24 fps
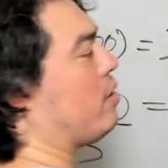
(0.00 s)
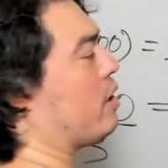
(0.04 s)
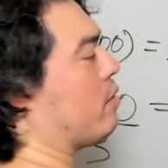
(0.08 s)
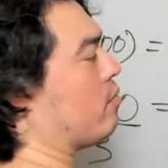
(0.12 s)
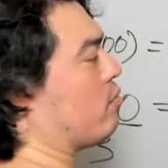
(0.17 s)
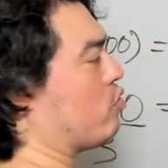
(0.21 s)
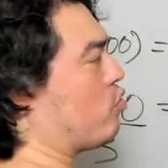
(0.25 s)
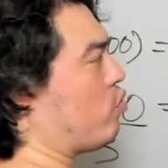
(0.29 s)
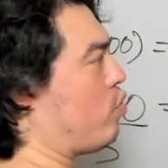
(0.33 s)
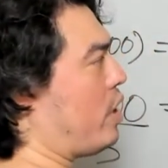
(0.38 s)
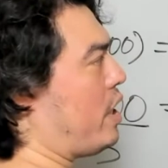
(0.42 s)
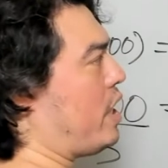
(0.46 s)

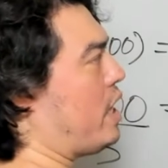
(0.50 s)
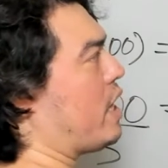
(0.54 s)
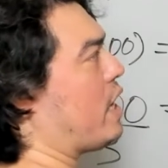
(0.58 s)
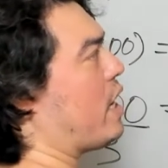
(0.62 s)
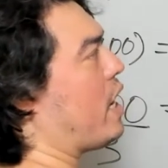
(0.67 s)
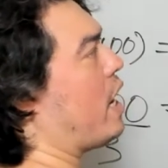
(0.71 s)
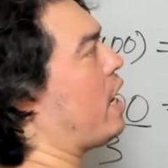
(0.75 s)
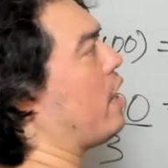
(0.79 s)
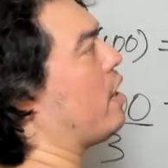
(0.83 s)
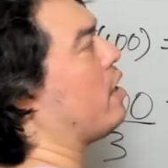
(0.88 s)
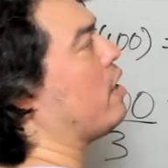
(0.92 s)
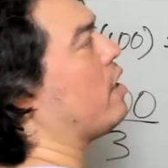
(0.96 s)
20
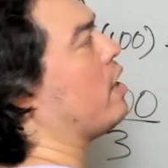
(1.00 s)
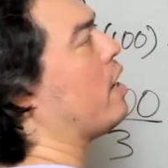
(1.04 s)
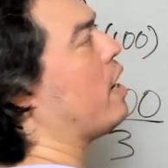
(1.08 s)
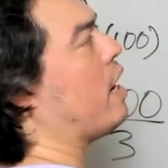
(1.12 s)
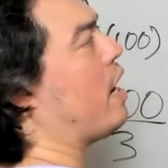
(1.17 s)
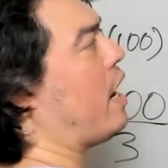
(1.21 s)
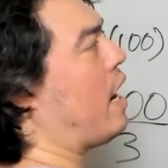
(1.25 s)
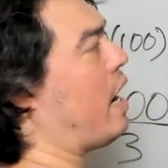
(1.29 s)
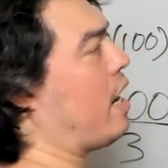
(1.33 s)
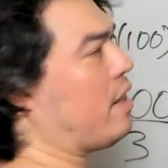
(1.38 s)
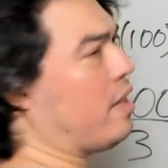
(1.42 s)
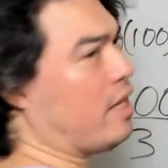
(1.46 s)
again,
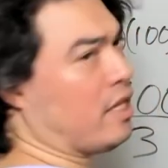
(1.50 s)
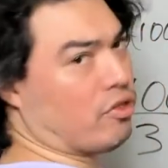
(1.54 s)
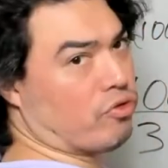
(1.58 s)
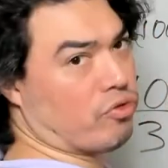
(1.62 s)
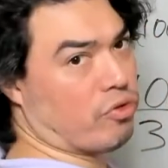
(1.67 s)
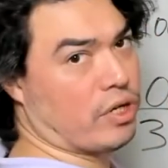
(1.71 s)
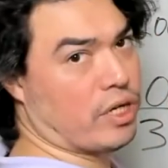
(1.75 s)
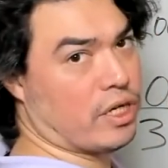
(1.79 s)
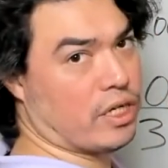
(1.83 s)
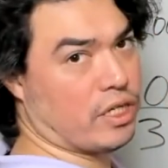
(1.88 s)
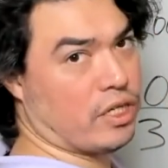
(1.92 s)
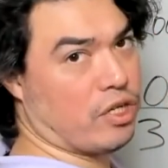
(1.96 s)
and this will
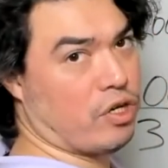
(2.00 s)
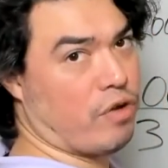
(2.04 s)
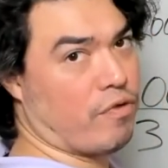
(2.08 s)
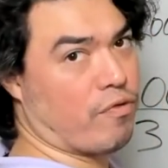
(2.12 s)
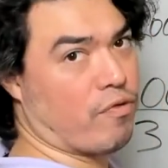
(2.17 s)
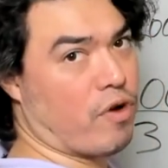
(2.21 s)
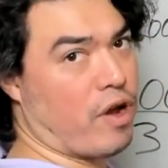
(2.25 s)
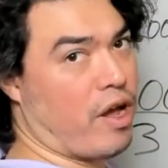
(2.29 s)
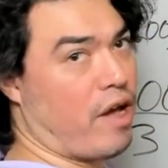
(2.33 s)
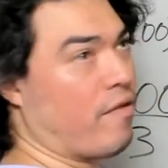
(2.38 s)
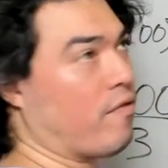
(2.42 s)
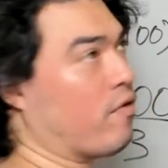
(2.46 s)
continue
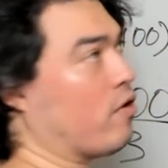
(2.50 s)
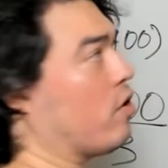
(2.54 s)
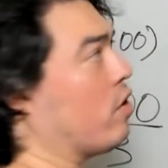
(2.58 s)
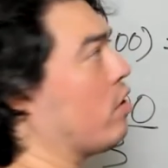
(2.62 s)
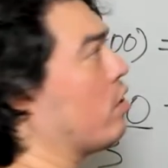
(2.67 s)
forever.